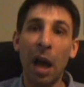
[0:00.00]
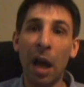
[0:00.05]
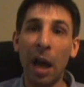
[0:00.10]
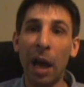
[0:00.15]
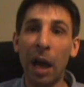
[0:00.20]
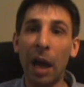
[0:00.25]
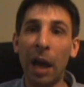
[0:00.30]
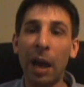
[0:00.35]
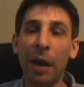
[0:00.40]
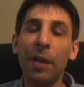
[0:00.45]

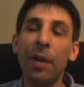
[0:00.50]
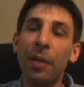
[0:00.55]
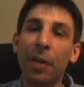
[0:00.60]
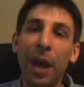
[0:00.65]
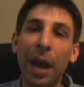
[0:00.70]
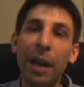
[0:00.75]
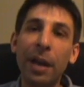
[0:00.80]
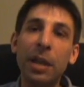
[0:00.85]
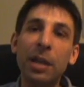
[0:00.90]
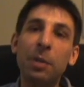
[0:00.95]
And
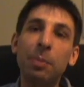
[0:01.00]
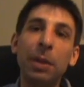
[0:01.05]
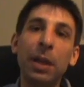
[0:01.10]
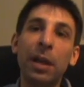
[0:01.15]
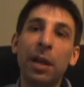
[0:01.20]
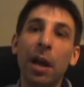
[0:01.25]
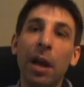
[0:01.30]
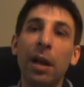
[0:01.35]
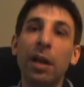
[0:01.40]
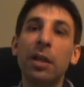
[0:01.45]
that is
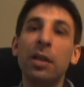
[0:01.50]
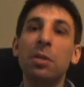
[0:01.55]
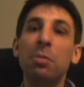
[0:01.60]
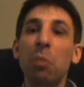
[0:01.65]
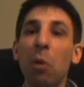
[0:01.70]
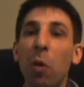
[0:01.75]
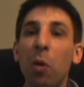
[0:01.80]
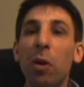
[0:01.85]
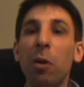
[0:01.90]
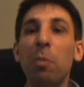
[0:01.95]
because
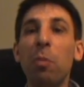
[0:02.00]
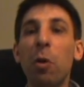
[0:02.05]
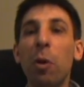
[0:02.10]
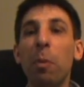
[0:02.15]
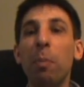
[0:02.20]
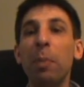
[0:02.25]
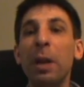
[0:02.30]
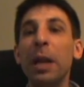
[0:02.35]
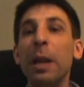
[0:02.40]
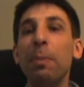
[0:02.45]
more and
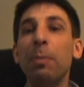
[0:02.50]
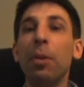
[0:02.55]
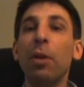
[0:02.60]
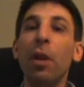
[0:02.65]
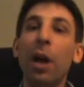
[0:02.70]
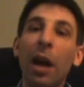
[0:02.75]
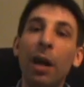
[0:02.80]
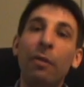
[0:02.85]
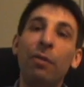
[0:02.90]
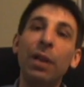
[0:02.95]
more
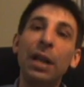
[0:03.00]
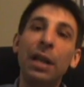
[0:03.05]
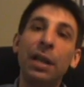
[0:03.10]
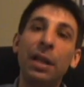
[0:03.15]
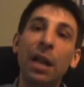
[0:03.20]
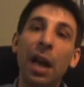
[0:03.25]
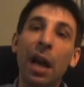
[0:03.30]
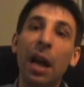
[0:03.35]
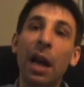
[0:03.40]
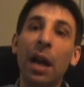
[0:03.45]
people every
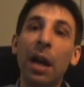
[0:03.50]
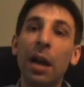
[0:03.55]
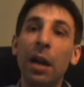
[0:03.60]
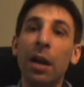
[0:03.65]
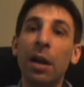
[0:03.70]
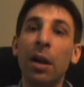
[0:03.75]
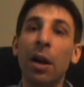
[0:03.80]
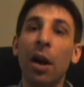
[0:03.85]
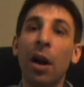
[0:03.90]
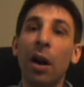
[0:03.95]

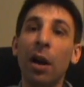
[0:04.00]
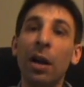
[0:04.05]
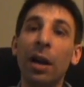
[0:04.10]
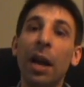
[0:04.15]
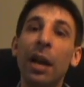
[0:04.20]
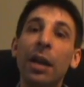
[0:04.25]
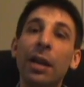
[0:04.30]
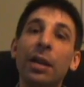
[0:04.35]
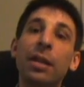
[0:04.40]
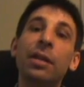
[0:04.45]
day are
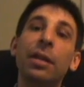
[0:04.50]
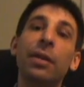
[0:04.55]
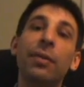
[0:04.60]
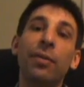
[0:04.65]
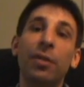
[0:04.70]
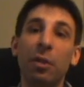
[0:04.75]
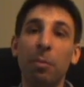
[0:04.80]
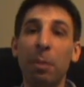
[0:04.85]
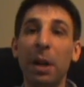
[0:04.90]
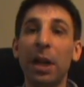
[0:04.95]
getting this
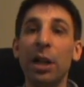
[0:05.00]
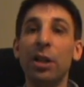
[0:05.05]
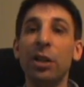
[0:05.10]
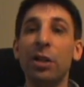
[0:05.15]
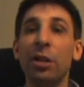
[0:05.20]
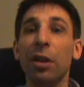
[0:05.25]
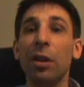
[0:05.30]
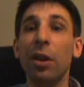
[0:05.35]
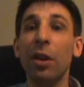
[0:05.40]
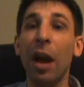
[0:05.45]

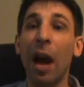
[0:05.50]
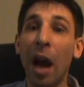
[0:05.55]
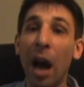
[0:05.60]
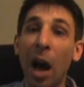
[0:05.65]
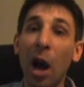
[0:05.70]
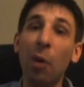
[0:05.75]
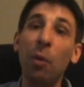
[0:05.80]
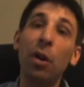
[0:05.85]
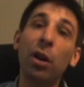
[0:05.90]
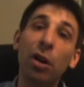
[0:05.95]
information on
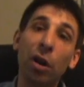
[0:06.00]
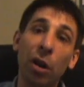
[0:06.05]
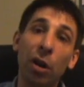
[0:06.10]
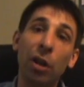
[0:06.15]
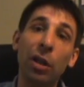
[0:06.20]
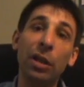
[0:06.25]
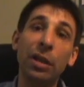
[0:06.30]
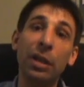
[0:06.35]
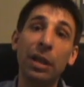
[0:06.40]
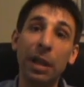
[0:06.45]
how our
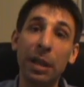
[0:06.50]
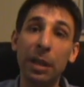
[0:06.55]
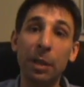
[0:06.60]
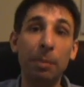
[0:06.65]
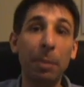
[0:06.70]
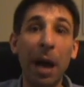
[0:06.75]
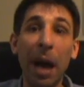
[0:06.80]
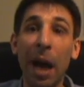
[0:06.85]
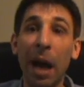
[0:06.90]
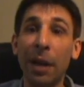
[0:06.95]
currency is
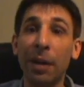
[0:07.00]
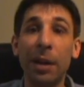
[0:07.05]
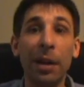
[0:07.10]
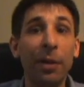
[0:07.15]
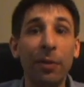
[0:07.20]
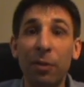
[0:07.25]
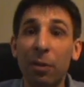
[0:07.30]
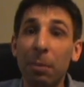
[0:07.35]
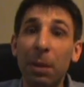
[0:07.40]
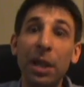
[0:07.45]
back. The
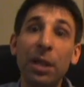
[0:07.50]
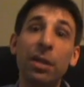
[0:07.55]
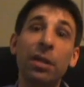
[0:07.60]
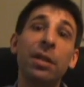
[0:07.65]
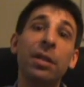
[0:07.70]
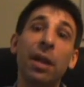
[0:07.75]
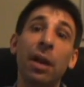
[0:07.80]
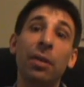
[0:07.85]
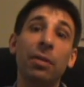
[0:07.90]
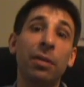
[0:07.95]
information
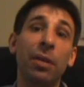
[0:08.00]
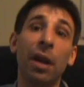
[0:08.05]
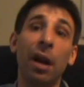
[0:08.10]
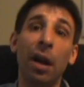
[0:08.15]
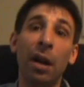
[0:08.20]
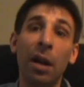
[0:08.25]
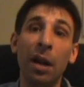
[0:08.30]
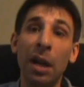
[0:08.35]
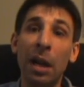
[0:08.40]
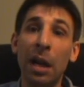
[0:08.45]
is out
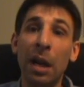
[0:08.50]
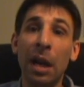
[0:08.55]
there.